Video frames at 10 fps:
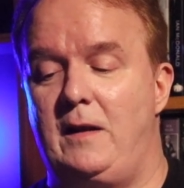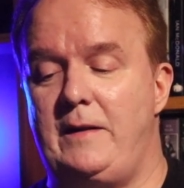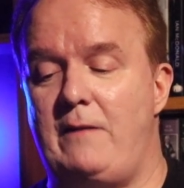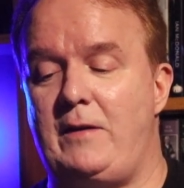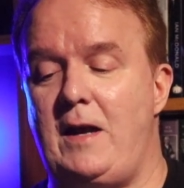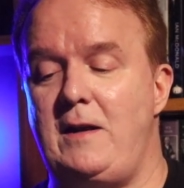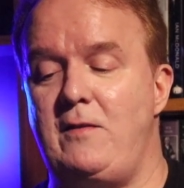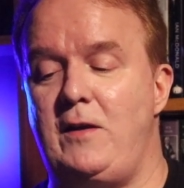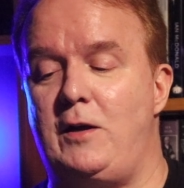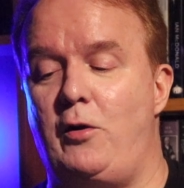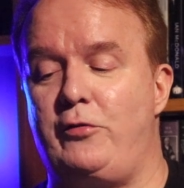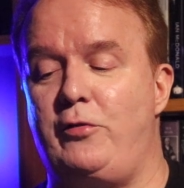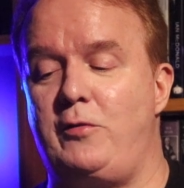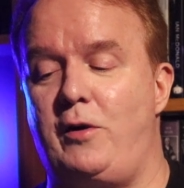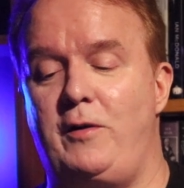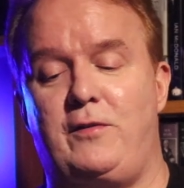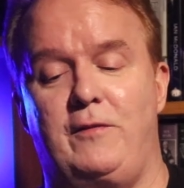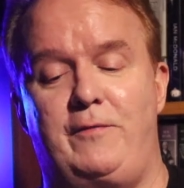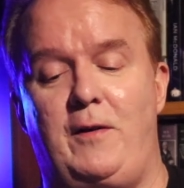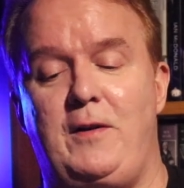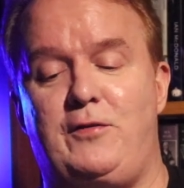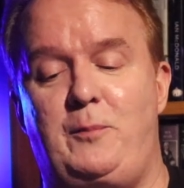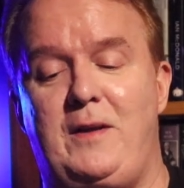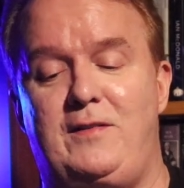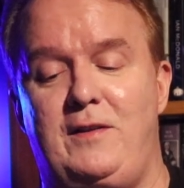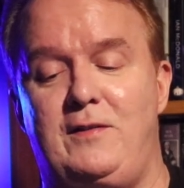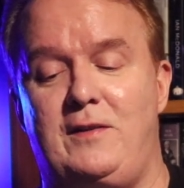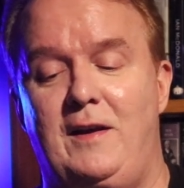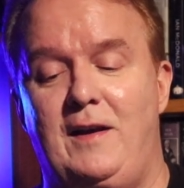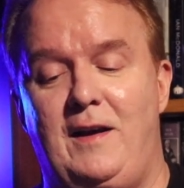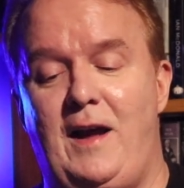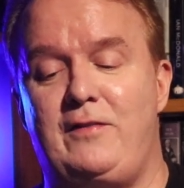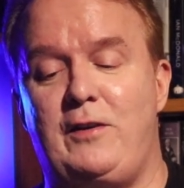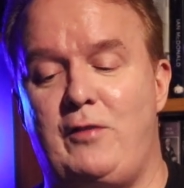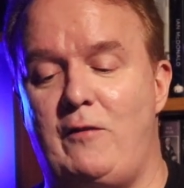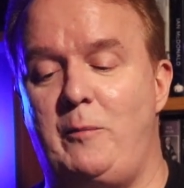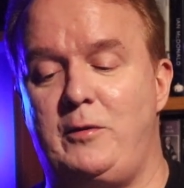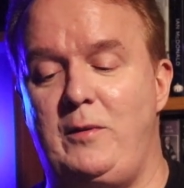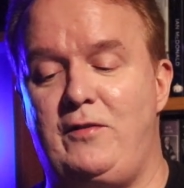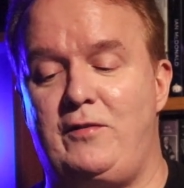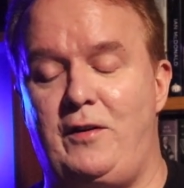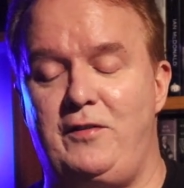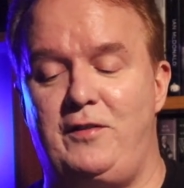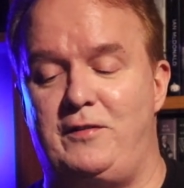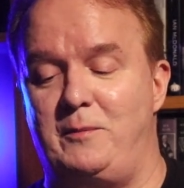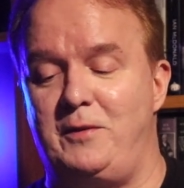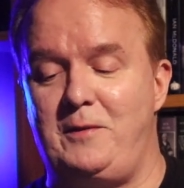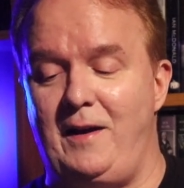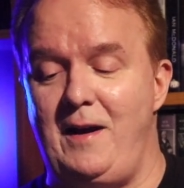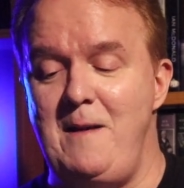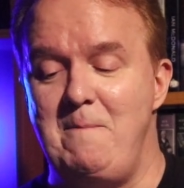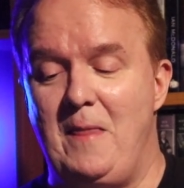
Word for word: navigating the cultural currents of various species as they travel between star systems. Okay.